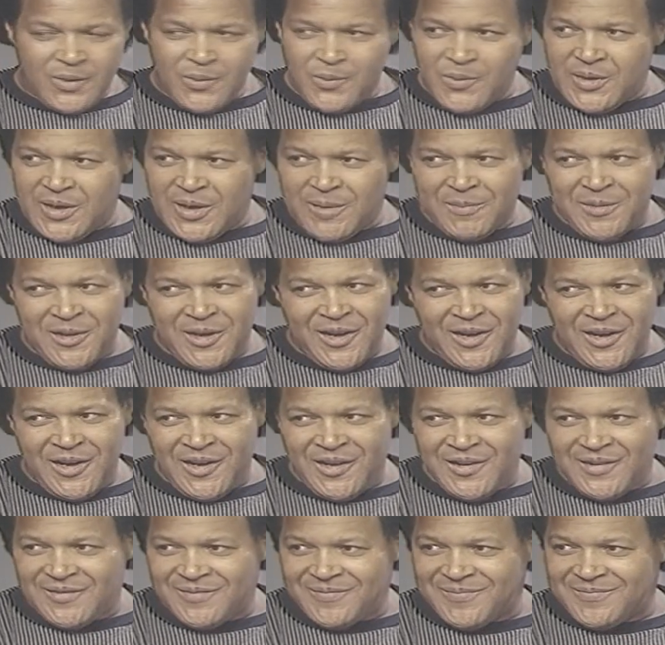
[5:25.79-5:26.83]
when I'm
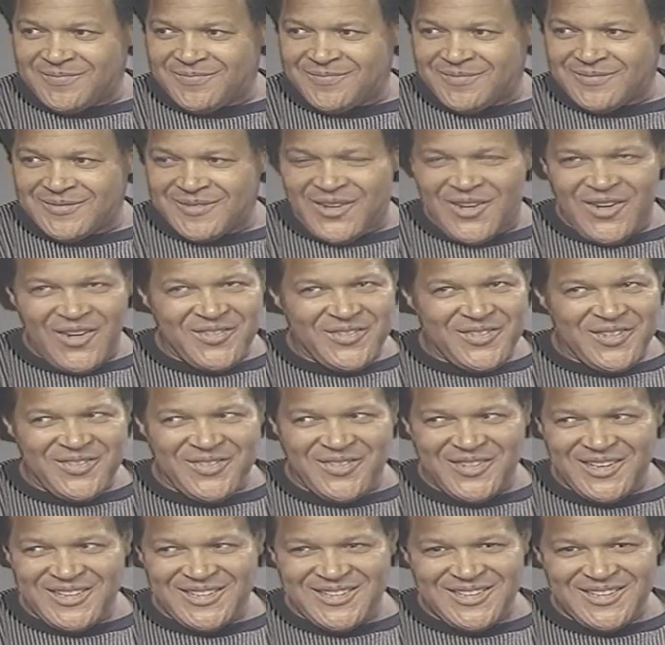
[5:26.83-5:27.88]
gone off the
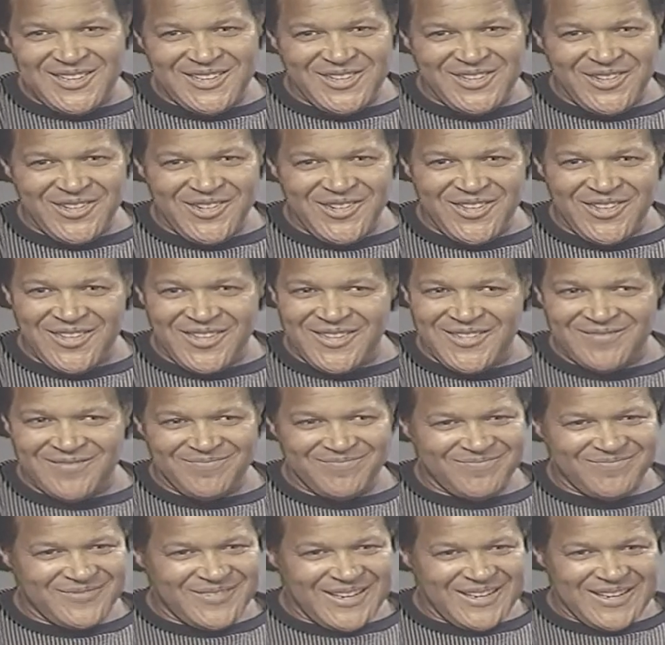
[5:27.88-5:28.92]
face of this earth,
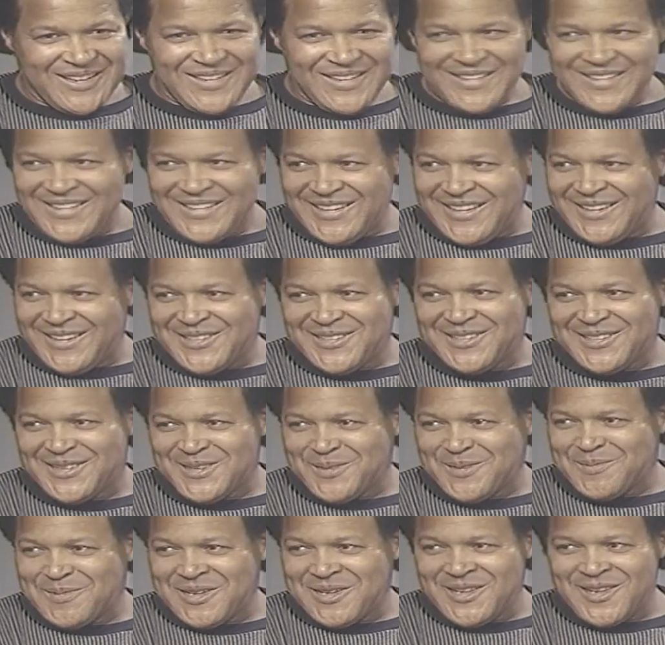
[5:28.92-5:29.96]
it'll
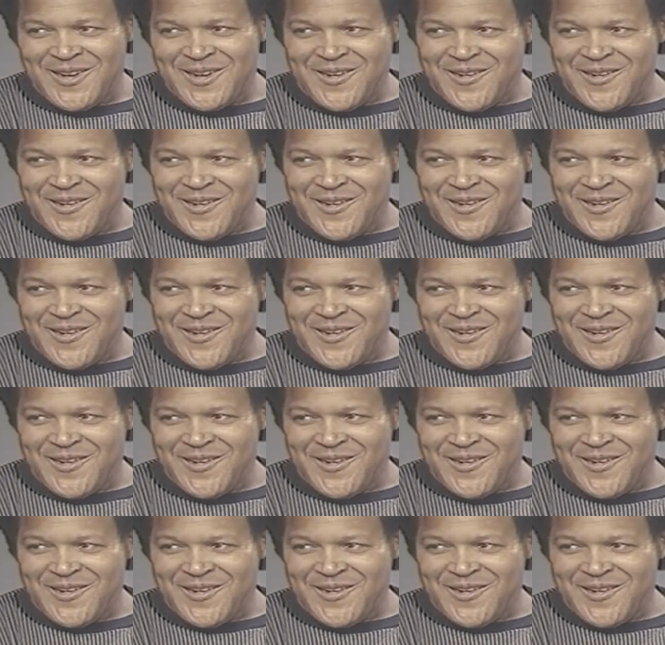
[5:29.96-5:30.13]
still be there.